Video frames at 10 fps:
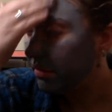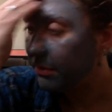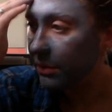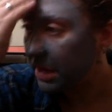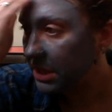
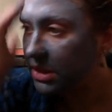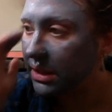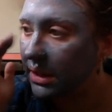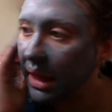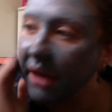
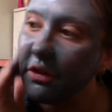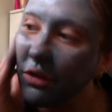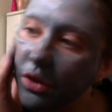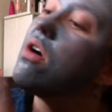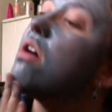foundation
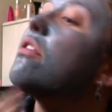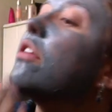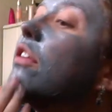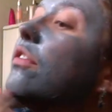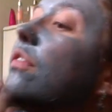left on
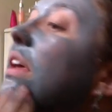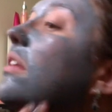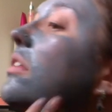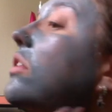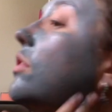your face,
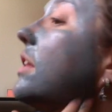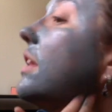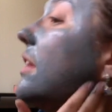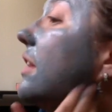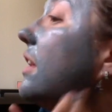it'll
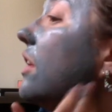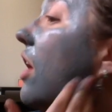really clean it